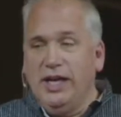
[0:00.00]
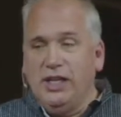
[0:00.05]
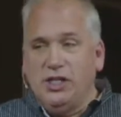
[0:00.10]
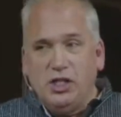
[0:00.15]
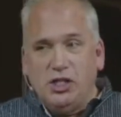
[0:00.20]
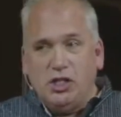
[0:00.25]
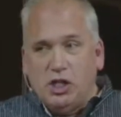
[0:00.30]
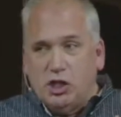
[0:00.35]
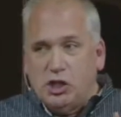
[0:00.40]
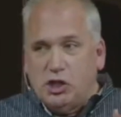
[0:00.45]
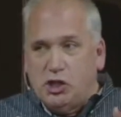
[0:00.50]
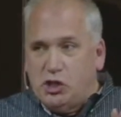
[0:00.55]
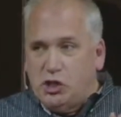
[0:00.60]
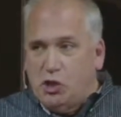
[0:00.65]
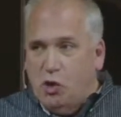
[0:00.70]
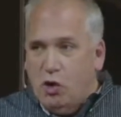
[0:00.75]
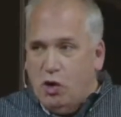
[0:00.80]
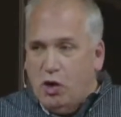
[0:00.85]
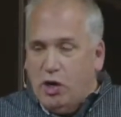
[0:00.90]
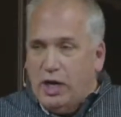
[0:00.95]
It's just a
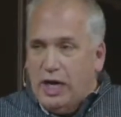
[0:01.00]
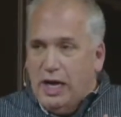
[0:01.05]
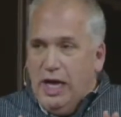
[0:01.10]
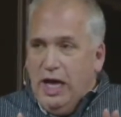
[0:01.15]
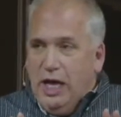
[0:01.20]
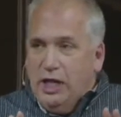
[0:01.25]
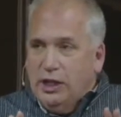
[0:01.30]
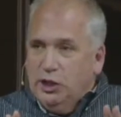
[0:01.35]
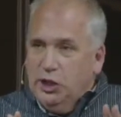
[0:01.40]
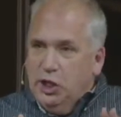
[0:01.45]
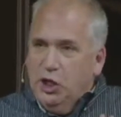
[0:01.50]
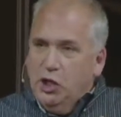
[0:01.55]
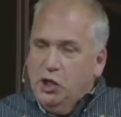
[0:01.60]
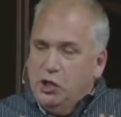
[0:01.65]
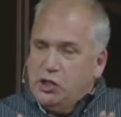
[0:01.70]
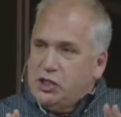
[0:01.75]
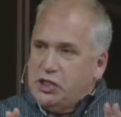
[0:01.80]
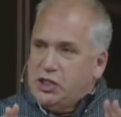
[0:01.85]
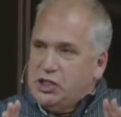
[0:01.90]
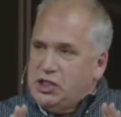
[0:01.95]
short
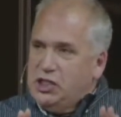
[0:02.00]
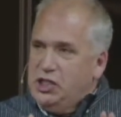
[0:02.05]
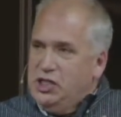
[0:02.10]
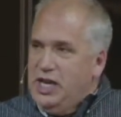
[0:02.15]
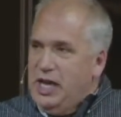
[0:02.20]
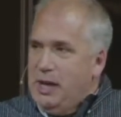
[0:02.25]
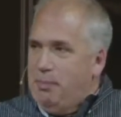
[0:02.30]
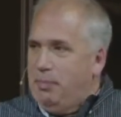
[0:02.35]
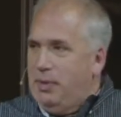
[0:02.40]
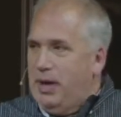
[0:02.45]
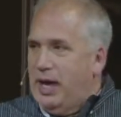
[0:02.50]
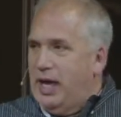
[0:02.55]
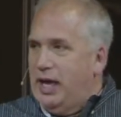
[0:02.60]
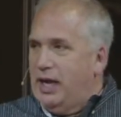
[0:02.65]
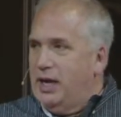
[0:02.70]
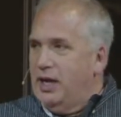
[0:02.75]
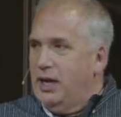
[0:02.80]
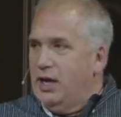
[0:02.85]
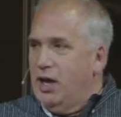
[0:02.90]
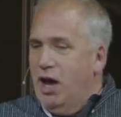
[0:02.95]
little
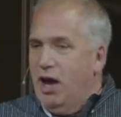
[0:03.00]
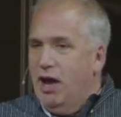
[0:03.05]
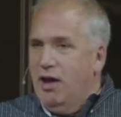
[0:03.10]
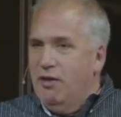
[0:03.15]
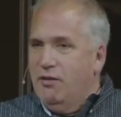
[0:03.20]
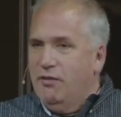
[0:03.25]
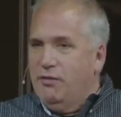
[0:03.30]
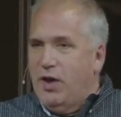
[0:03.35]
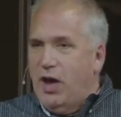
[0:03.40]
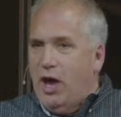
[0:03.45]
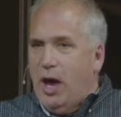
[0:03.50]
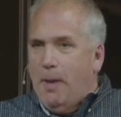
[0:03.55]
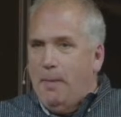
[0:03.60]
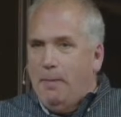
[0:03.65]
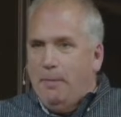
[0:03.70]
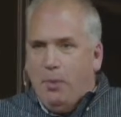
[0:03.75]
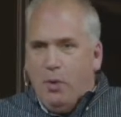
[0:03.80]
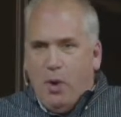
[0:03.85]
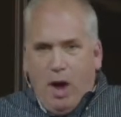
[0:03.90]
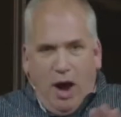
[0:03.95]
snippet of
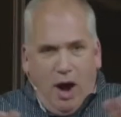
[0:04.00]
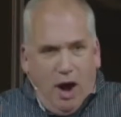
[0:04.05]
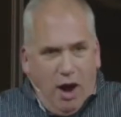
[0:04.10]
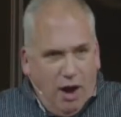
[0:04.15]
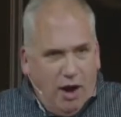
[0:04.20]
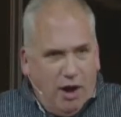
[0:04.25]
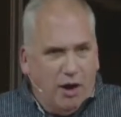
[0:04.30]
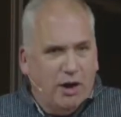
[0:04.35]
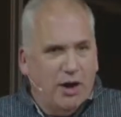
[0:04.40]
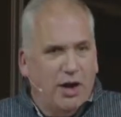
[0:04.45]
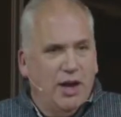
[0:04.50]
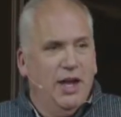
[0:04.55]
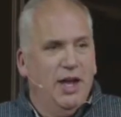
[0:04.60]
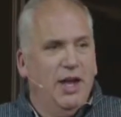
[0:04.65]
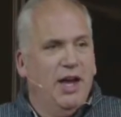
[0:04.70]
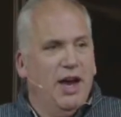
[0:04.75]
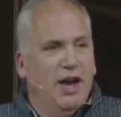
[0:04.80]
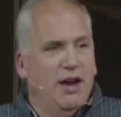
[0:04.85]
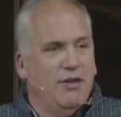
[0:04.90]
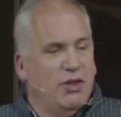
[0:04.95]
a part
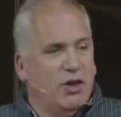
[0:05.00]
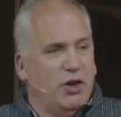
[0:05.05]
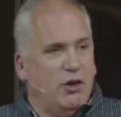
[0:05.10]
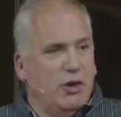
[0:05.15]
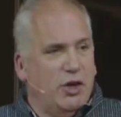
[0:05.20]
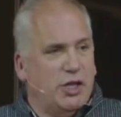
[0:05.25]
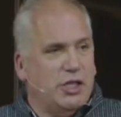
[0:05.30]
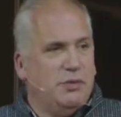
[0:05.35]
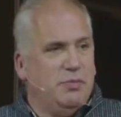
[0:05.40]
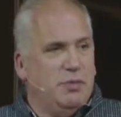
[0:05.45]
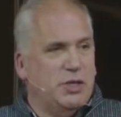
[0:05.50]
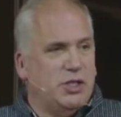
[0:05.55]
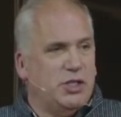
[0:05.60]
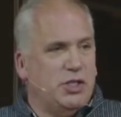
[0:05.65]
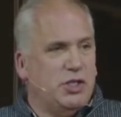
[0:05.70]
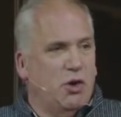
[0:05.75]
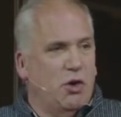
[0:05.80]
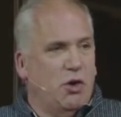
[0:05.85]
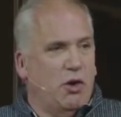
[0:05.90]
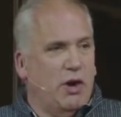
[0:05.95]
of the
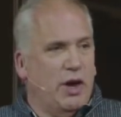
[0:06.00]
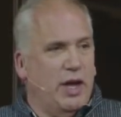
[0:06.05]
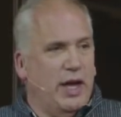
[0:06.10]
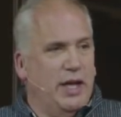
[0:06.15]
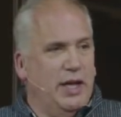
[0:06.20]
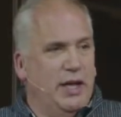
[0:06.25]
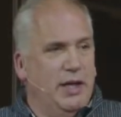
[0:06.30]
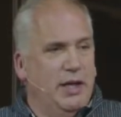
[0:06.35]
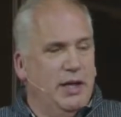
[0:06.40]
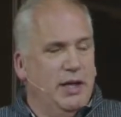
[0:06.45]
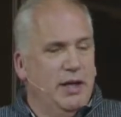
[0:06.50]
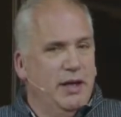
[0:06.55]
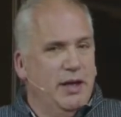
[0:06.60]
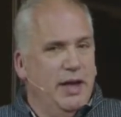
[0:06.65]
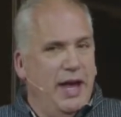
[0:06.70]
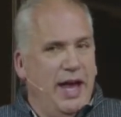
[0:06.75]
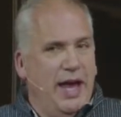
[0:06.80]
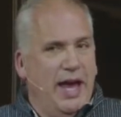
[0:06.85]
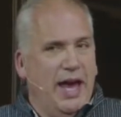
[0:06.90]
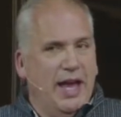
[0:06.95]
Christmas story,
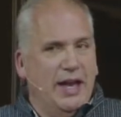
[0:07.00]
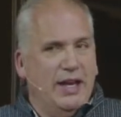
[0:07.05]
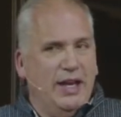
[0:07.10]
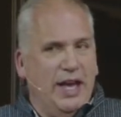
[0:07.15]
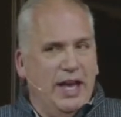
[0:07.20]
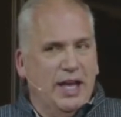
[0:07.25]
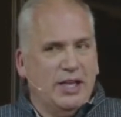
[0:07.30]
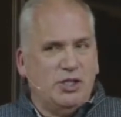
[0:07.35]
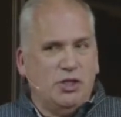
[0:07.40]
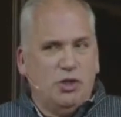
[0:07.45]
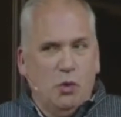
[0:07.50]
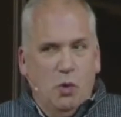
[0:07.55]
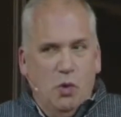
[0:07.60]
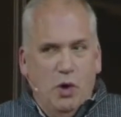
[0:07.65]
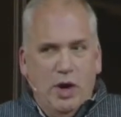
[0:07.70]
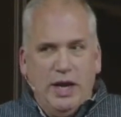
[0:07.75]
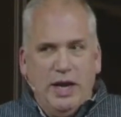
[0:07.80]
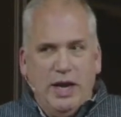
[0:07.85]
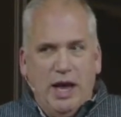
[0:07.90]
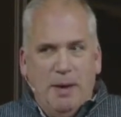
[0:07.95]
and it's the
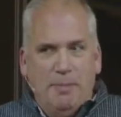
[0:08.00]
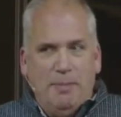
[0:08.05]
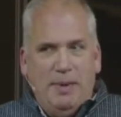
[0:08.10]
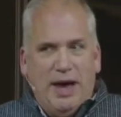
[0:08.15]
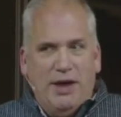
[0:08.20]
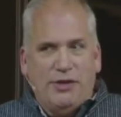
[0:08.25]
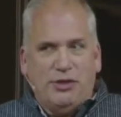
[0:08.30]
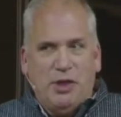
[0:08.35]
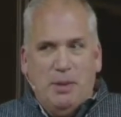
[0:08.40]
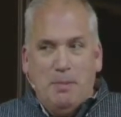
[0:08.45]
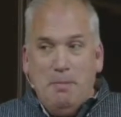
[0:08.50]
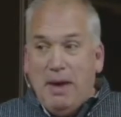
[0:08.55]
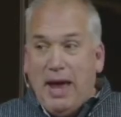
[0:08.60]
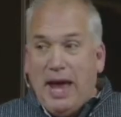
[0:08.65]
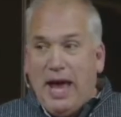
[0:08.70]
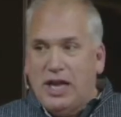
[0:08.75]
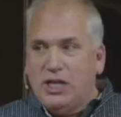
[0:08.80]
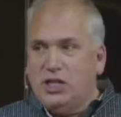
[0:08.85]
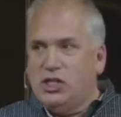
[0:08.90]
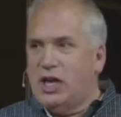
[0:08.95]
one about the
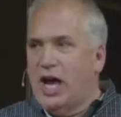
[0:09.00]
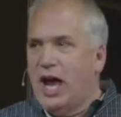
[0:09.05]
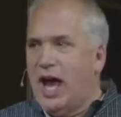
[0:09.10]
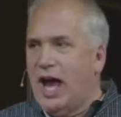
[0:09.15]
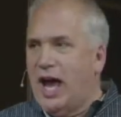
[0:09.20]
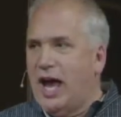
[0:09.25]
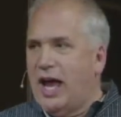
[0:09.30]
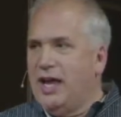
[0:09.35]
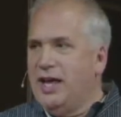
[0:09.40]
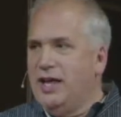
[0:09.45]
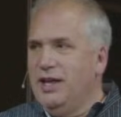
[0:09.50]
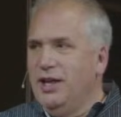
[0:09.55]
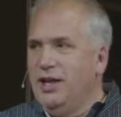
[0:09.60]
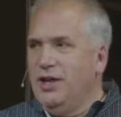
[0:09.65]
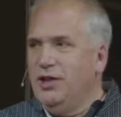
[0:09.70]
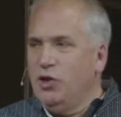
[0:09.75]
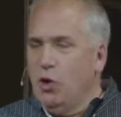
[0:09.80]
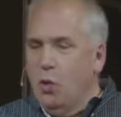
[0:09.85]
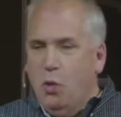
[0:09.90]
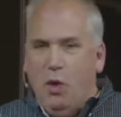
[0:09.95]
Magi,
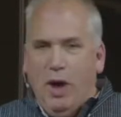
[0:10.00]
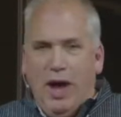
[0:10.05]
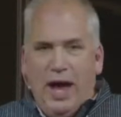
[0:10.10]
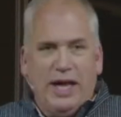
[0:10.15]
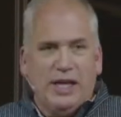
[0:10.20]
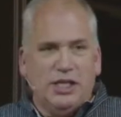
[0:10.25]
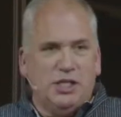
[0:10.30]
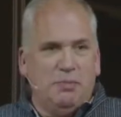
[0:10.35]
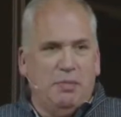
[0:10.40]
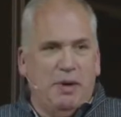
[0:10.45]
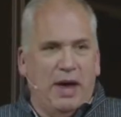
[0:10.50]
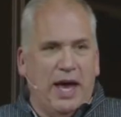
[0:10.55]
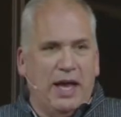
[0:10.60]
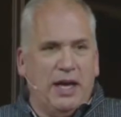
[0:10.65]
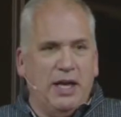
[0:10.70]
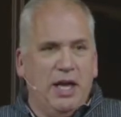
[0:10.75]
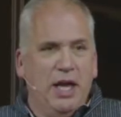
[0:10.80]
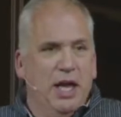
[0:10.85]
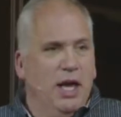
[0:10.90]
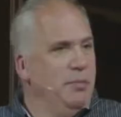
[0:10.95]
the wise
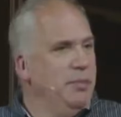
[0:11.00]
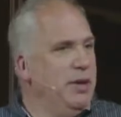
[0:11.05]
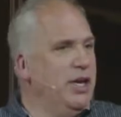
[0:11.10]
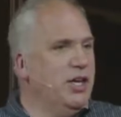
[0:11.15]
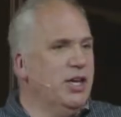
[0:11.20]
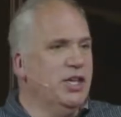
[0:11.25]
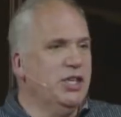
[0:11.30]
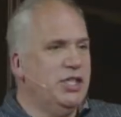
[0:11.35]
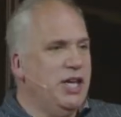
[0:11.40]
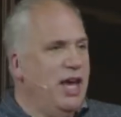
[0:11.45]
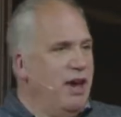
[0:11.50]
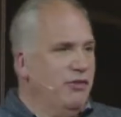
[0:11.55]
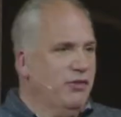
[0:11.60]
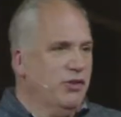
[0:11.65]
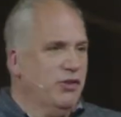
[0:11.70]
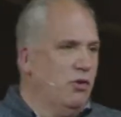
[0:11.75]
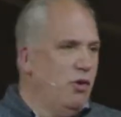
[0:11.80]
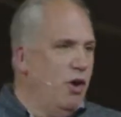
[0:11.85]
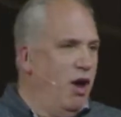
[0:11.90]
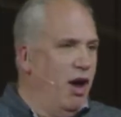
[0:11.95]
men, because
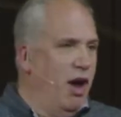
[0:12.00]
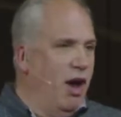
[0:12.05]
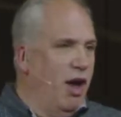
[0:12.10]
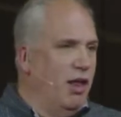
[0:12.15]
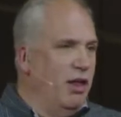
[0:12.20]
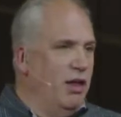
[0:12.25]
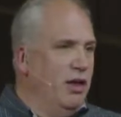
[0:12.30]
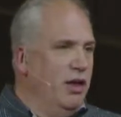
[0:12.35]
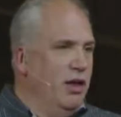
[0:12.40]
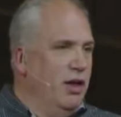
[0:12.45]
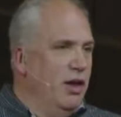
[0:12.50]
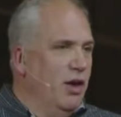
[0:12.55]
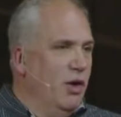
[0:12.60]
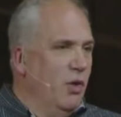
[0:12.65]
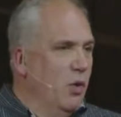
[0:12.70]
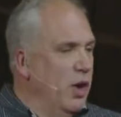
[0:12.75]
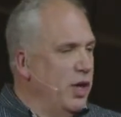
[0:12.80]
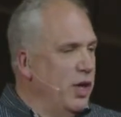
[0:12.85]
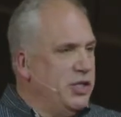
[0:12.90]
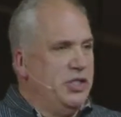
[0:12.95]
after all,
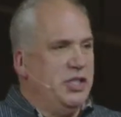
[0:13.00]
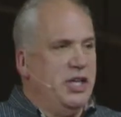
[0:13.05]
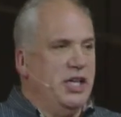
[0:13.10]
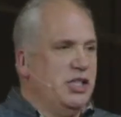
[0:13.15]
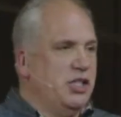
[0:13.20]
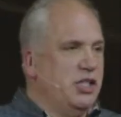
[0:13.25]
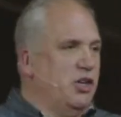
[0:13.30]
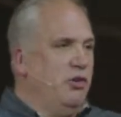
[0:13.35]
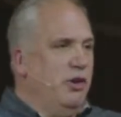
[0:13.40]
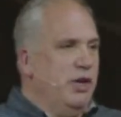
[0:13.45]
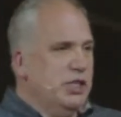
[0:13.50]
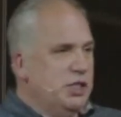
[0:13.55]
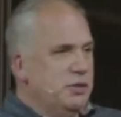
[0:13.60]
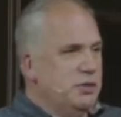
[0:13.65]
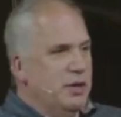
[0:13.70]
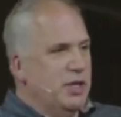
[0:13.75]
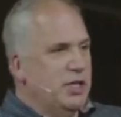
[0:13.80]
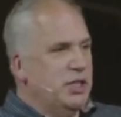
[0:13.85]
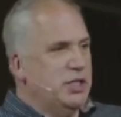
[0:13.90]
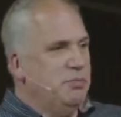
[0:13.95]
what says
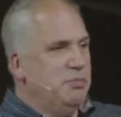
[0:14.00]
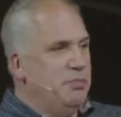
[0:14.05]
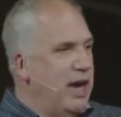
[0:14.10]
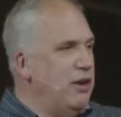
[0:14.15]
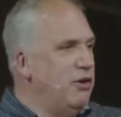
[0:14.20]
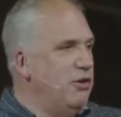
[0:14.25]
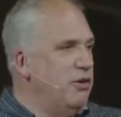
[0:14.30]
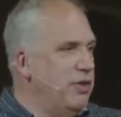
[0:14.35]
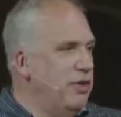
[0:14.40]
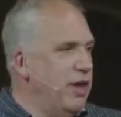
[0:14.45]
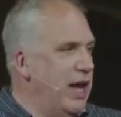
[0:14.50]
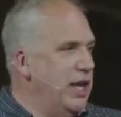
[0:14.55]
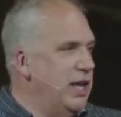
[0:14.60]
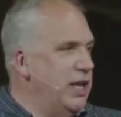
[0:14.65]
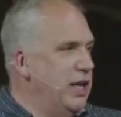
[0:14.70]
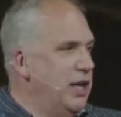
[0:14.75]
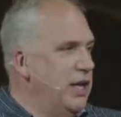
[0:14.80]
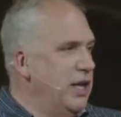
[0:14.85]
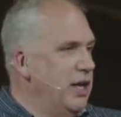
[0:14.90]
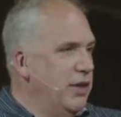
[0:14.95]
Christmas better
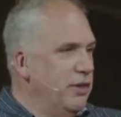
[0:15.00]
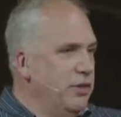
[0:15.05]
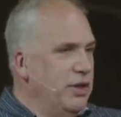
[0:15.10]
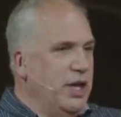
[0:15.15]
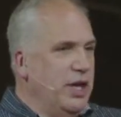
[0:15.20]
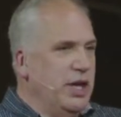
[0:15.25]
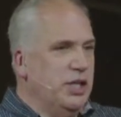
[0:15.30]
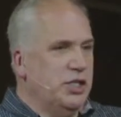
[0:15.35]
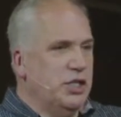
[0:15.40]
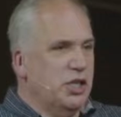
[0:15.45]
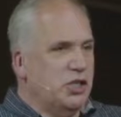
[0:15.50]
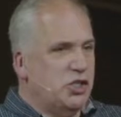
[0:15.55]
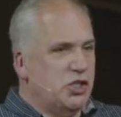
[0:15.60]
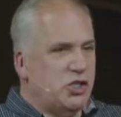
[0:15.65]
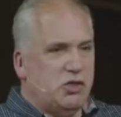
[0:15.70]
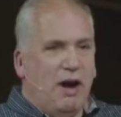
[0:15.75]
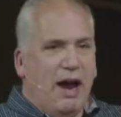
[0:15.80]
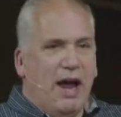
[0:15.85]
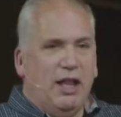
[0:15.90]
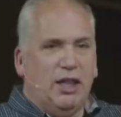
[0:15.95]
than these
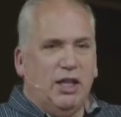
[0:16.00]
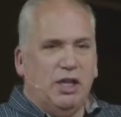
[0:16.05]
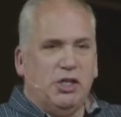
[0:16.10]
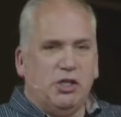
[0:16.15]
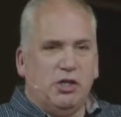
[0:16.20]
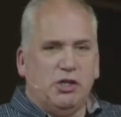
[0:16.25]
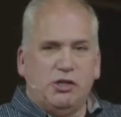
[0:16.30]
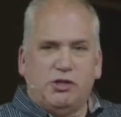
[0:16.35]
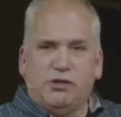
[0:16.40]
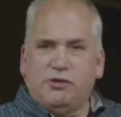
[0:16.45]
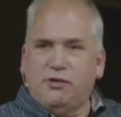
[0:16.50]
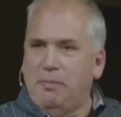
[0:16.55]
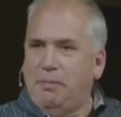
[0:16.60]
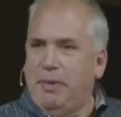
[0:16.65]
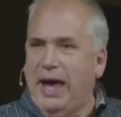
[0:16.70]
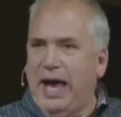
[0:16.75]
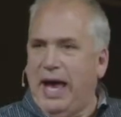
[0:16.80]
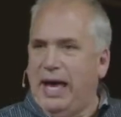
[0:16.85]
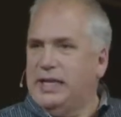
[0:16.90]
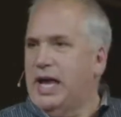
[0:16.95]
astrologers
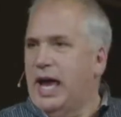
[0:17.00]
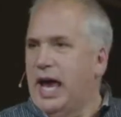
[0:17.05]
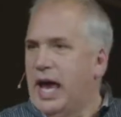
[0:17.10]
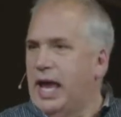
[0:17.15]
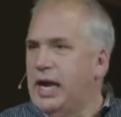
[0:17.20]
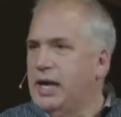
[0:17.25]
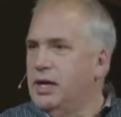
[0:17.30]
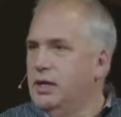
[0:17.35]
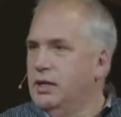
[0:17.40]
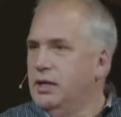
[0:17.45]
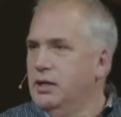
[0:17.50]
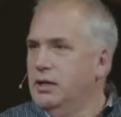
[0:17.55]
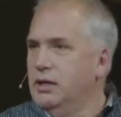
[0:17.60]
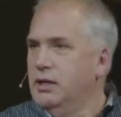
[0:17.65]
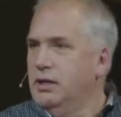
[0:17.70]
from Baghdad?